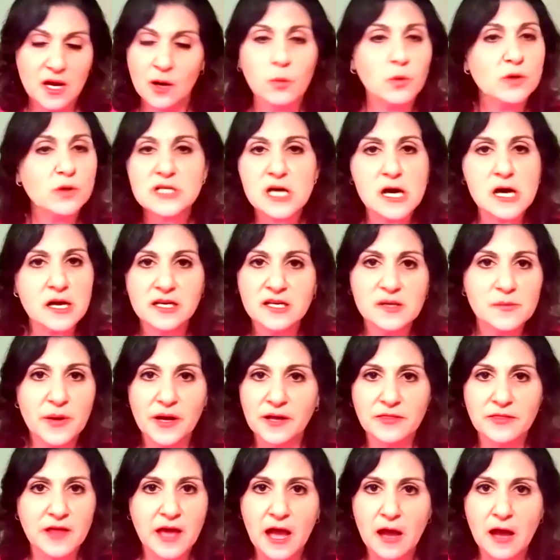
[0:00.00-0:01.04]
We're talking
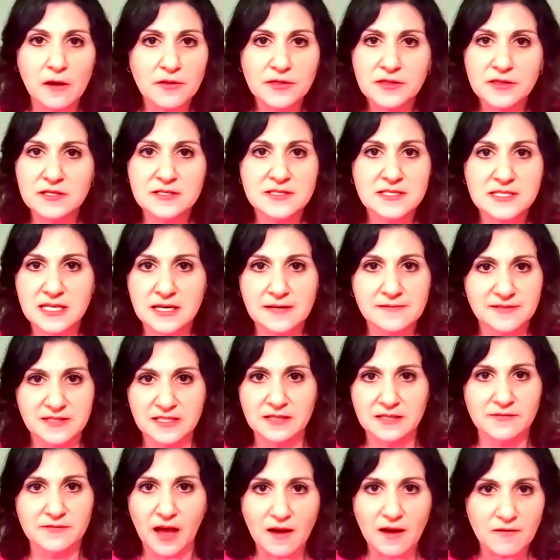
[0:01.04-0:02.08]
about the health and safety
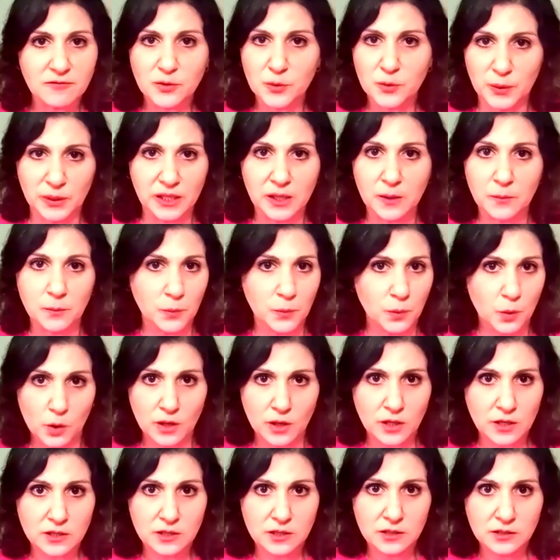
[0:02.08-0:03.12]
of everyone on board,
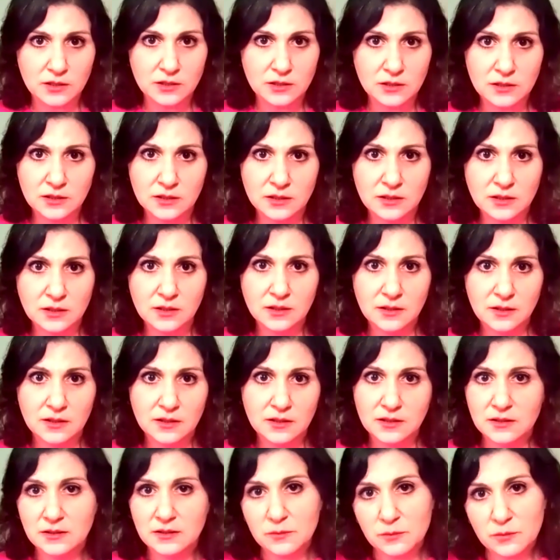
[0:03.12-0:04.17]

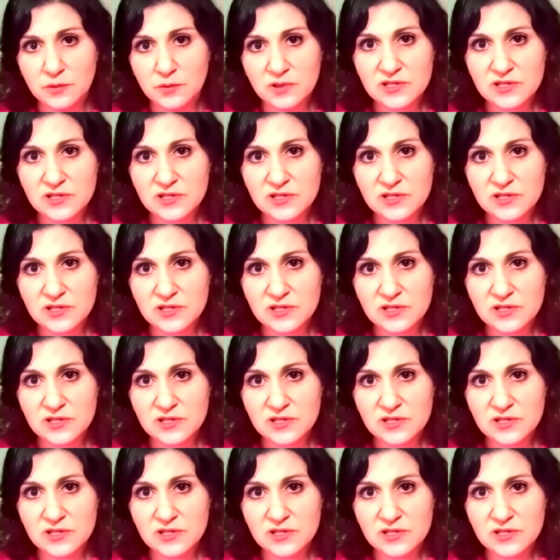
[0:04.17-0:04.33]
which